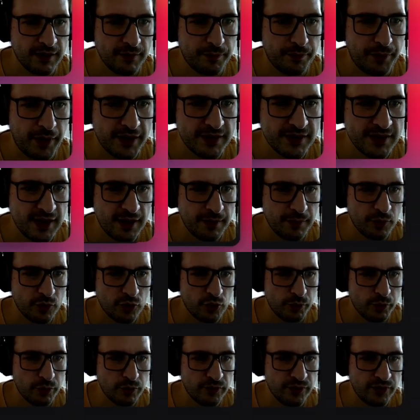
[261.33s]
Pricing, I'm going
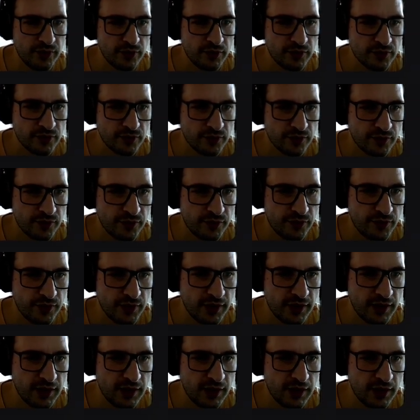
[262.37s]
to put
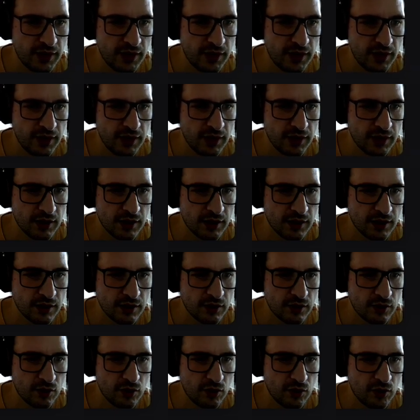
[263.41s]
free
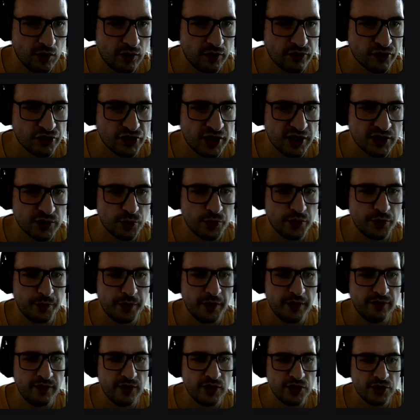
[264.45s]
of charge with
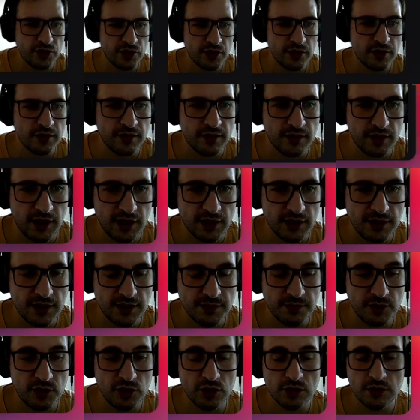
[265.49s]
pay feature. Yes, that's
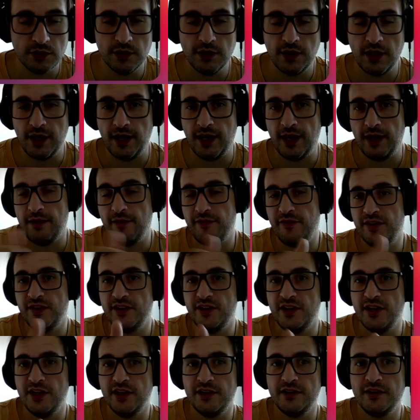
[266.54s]
because I have free
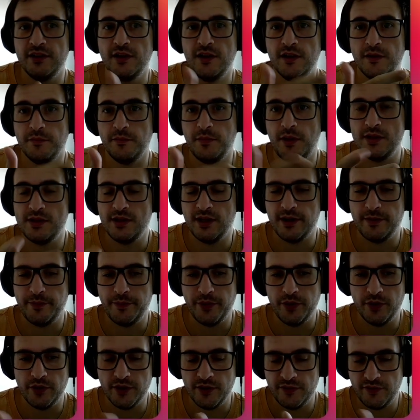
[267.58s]
tier, basic, and
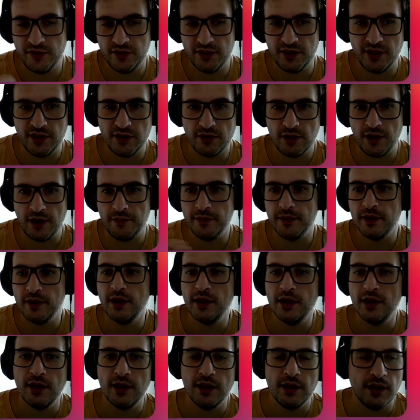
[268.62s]
pro. The free tier you have
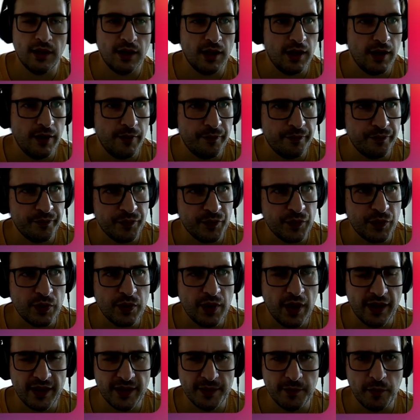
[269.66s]

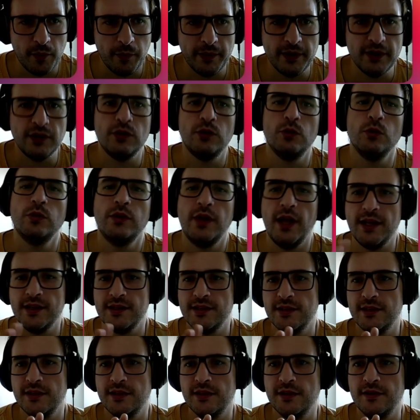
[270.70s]
at the moment 2
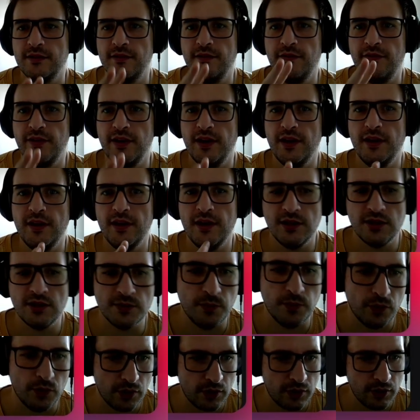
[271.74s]
tasks free each
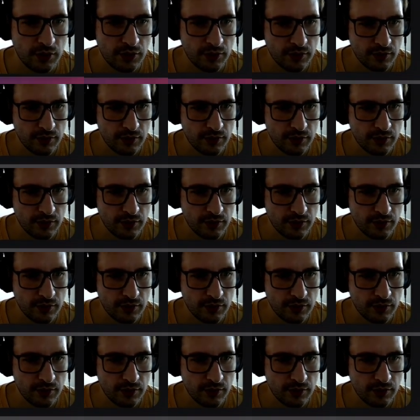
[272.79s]
month.